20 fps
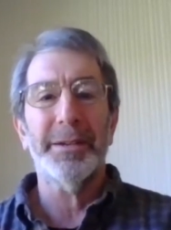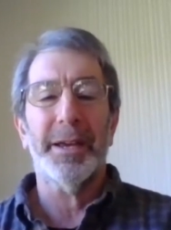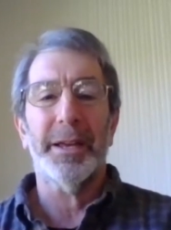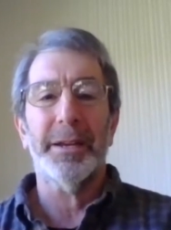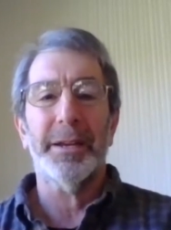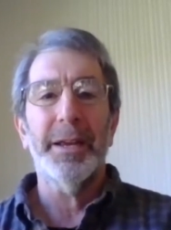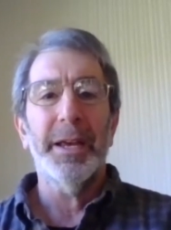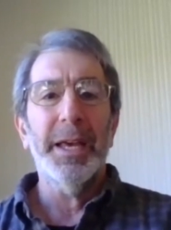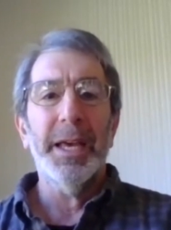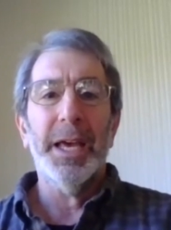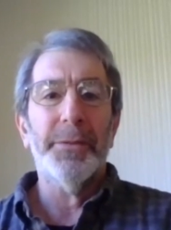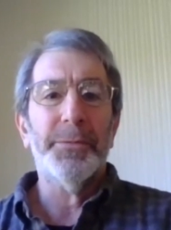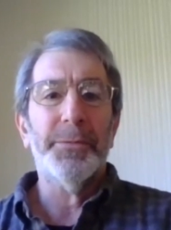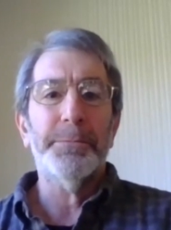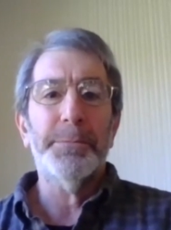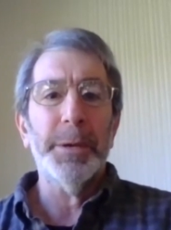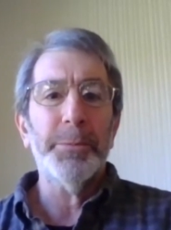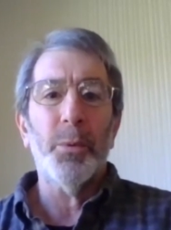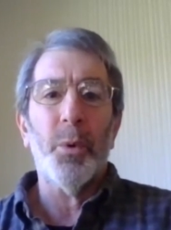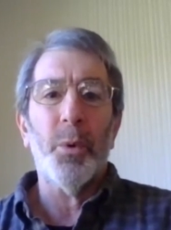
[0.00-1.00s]
And if
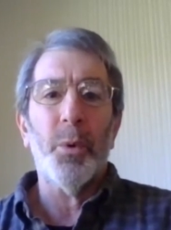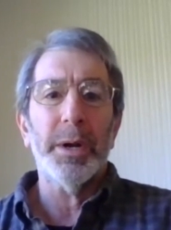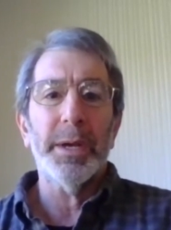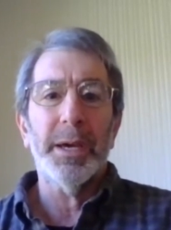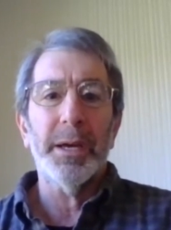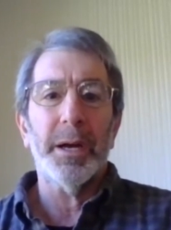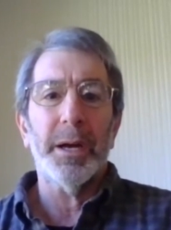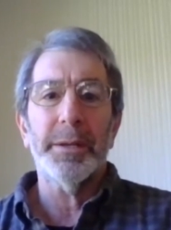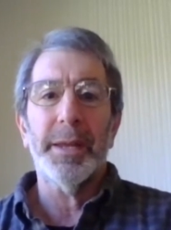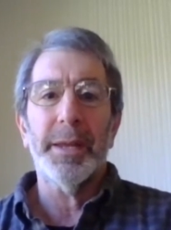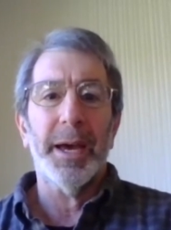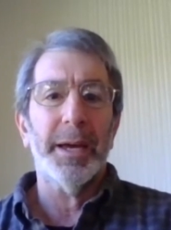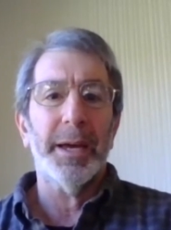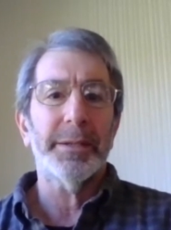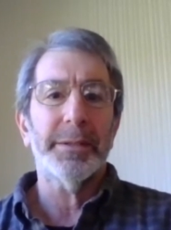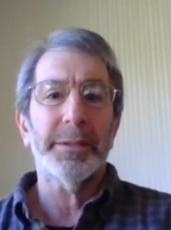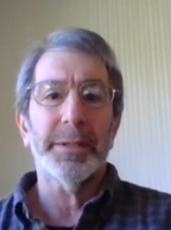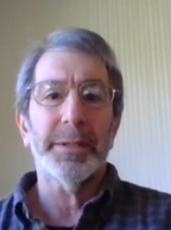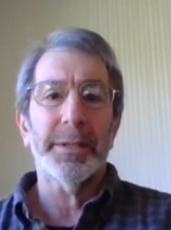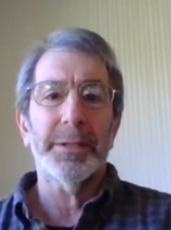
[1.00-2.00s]
people want to get on
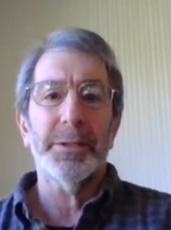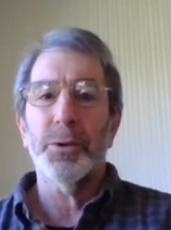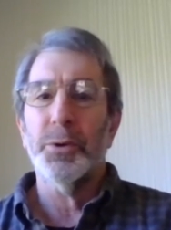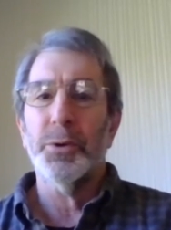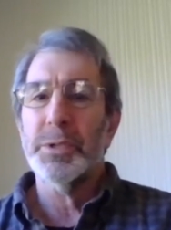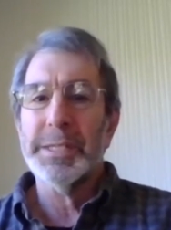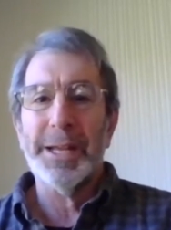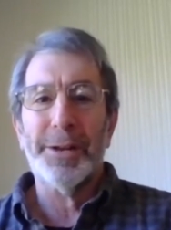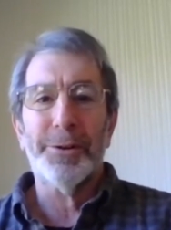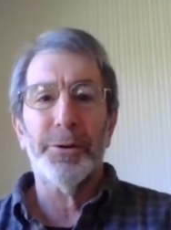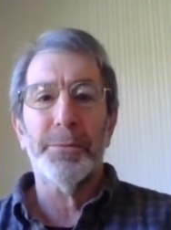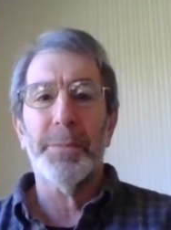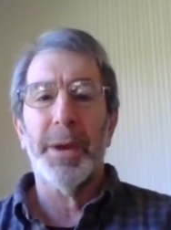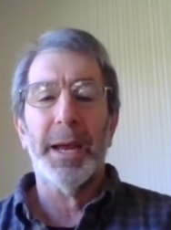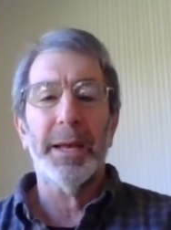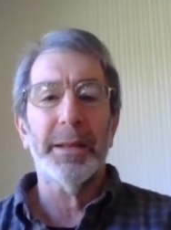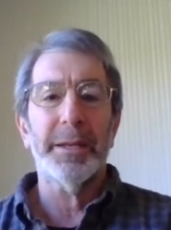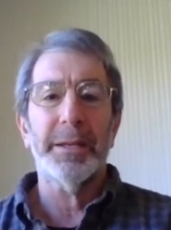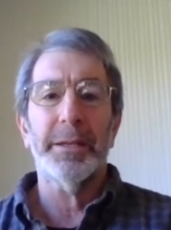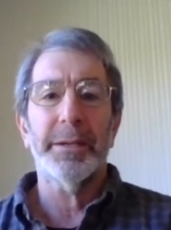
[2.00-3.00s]
that newsletter
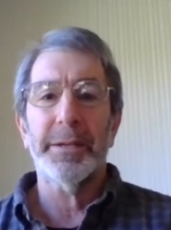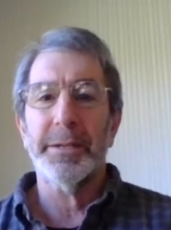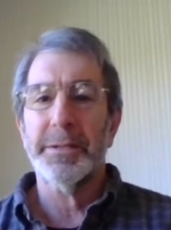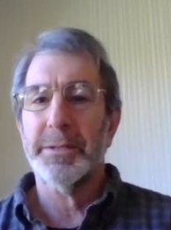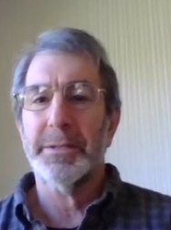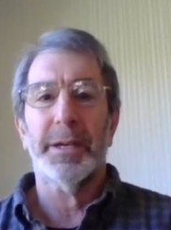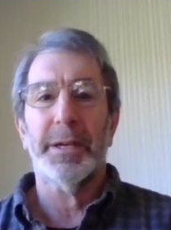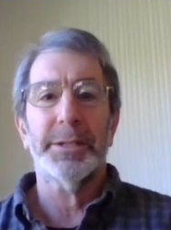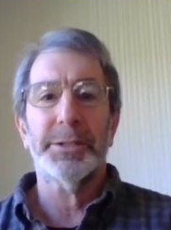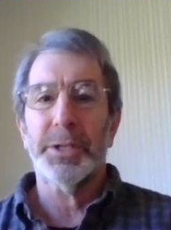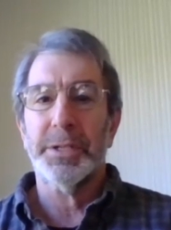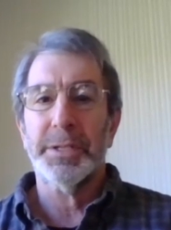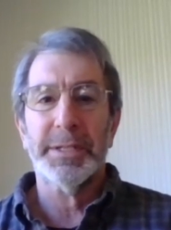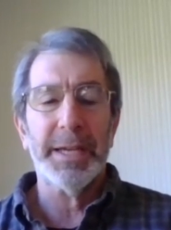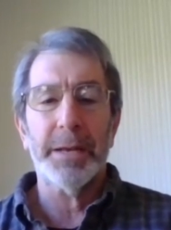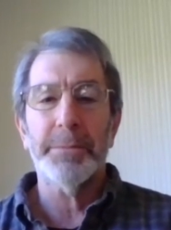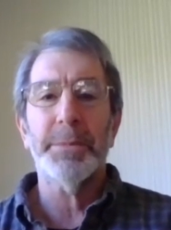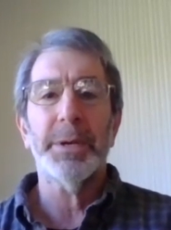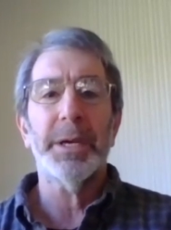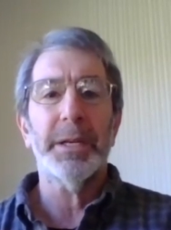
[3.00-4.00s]
mailing list, just
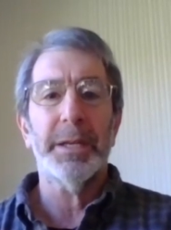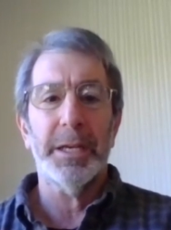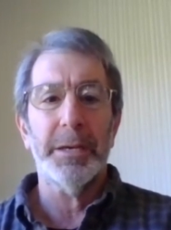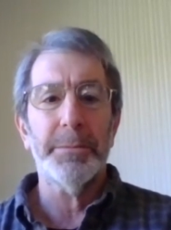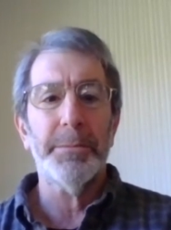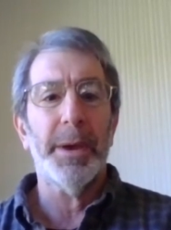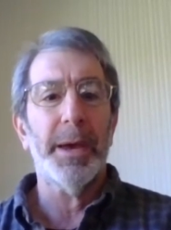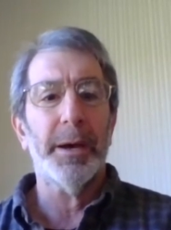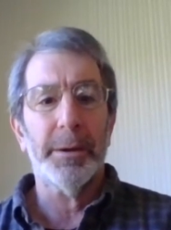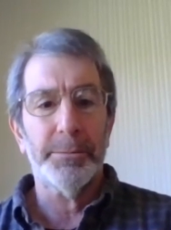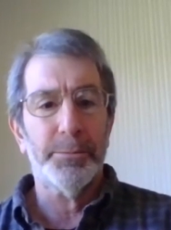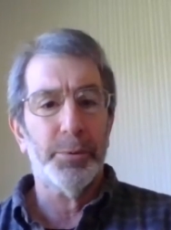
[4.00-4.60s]
send me an email.